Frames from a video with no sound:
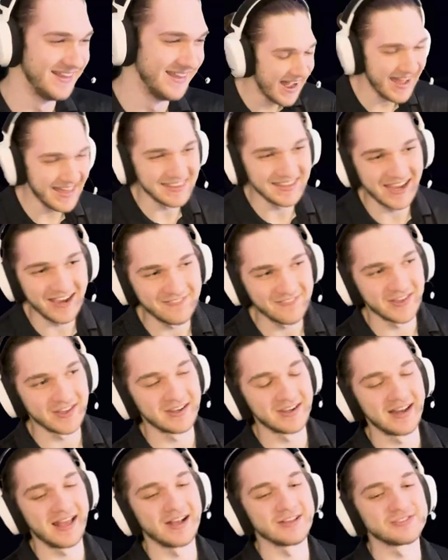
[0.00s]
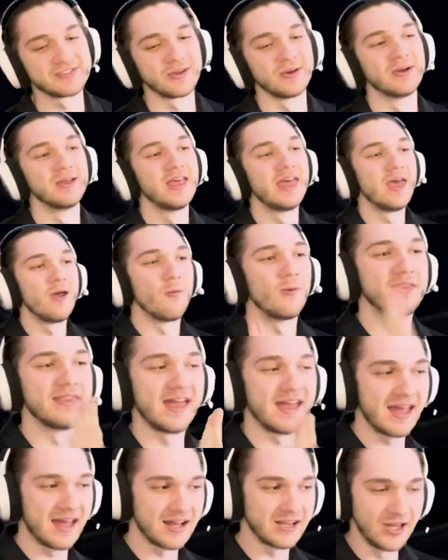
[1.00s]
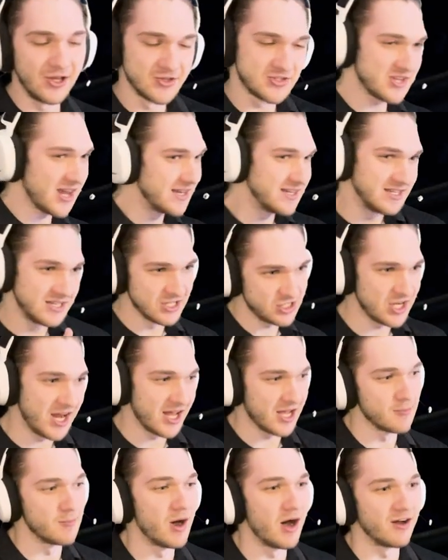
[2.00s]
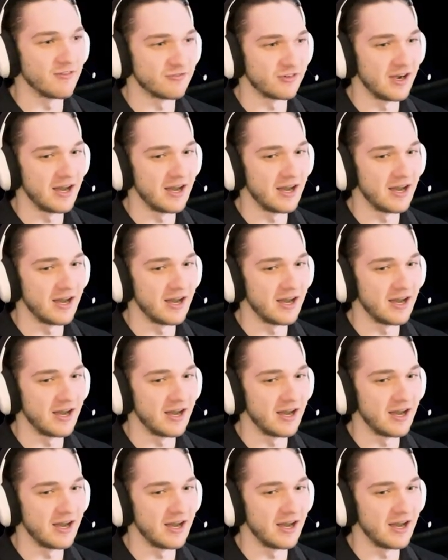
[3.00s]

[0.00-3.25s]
I think I figured it out. So when they get close, I need to shake them off,